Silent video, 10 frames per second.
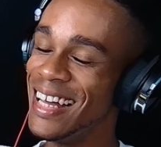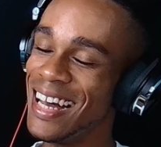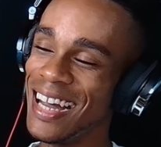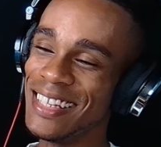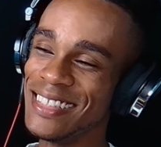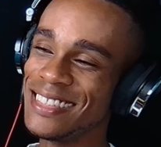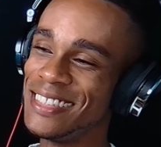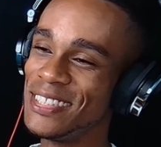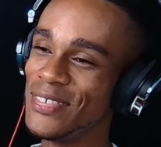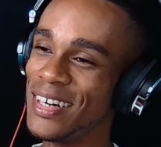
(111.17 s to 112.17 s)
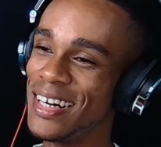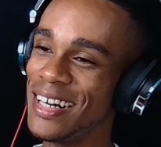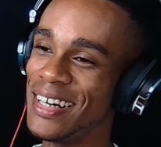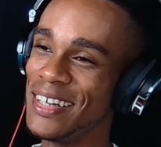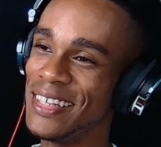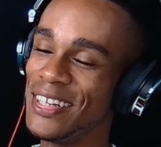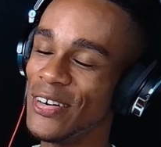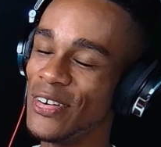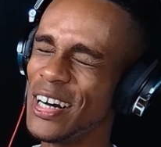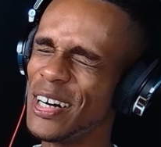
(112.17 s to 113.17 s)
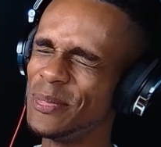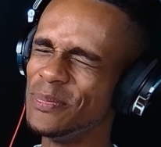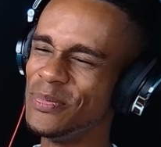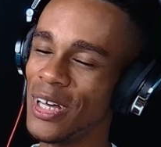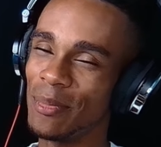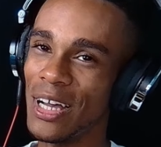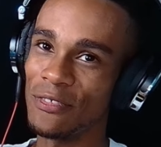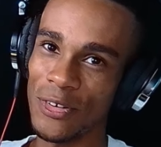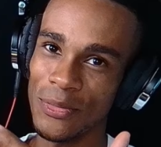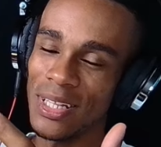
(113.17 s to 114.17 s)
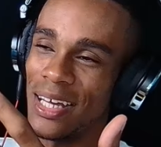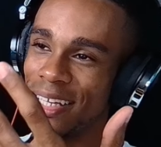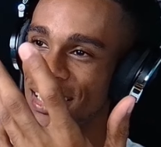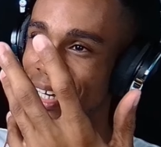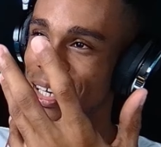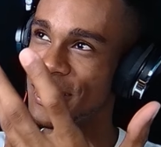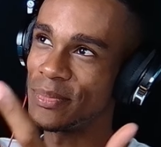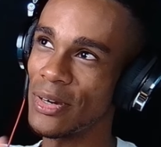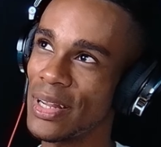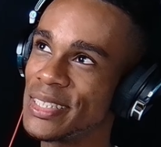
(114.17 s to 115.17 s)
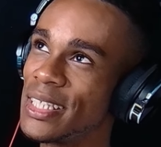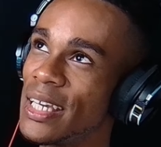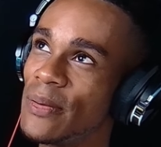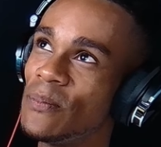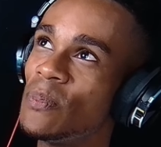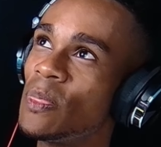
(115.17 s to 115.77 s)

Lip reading: I listened to on my phone, like how'd I say?